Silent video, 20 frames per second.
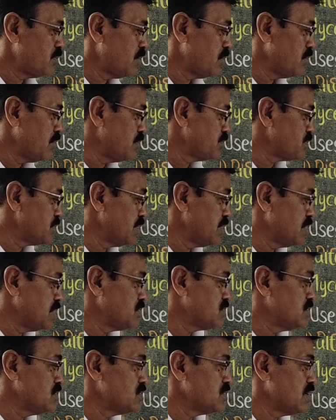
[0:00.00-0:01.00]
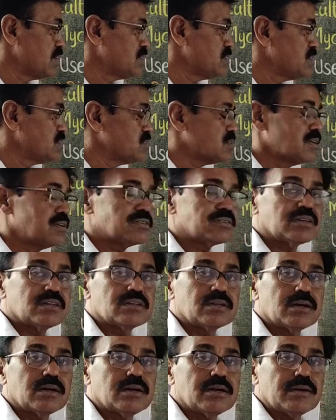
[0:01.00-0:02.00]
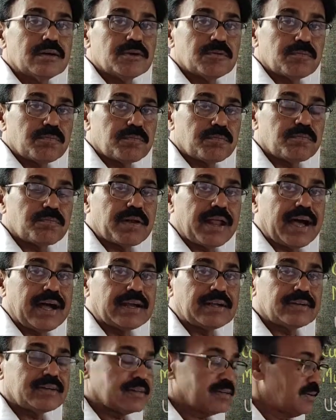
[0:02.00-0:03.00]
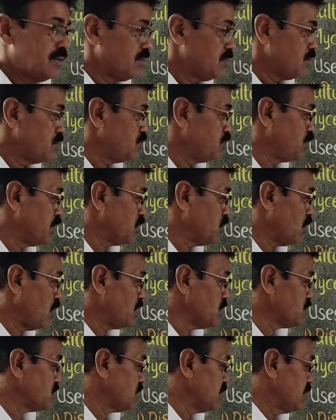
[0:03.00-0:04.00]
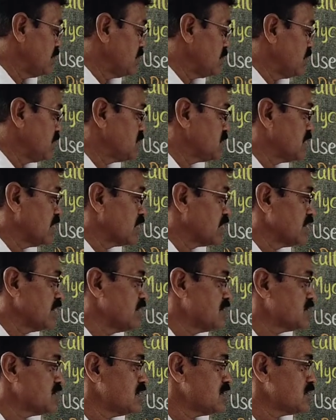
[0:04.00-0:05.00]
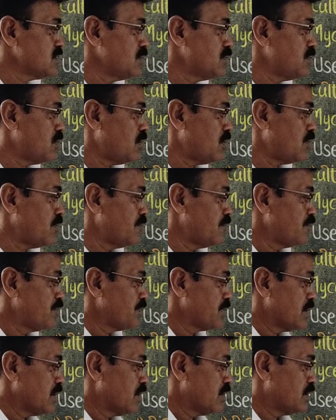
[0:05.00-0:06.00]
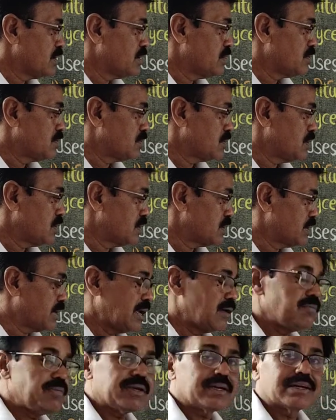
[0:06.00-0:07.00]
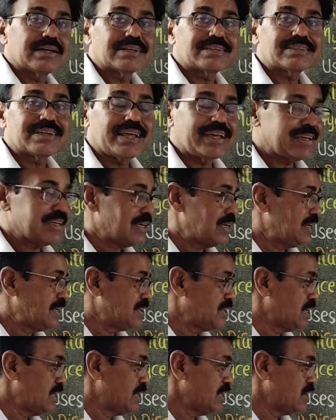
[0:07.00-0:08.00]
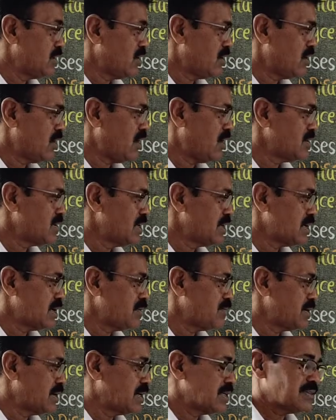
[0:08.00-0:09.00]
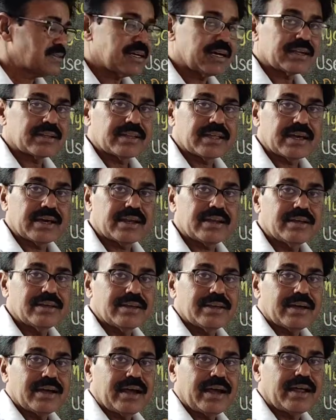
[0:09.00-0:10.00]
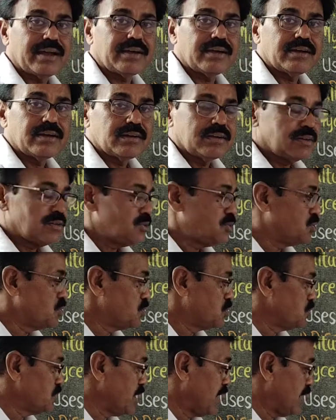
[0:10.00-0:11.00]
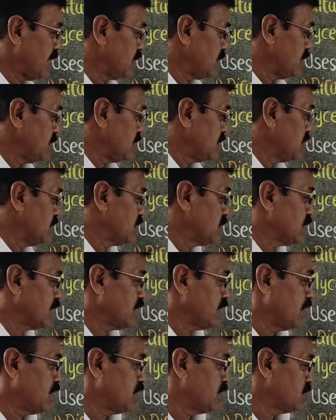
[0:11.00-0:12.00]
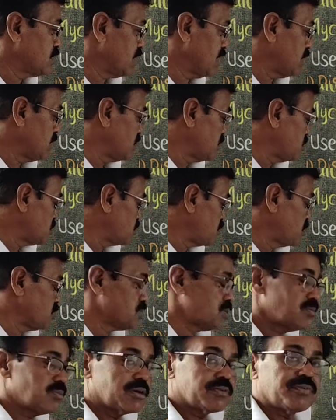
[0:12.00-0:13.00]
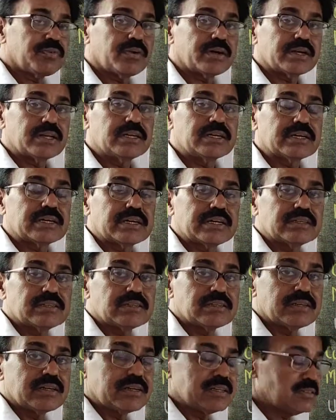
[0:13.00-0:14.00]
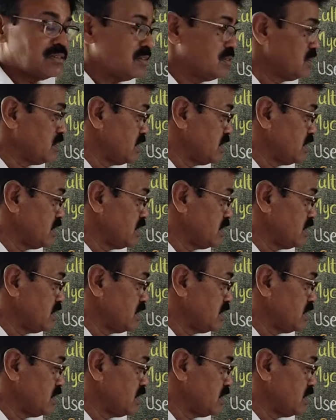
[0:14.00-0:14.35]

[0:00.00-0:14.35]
develops a disease resistance in the plant because it secretes some chemicals like ethylene or other chemicals are there, and due to that it can be responsible for increasing the disease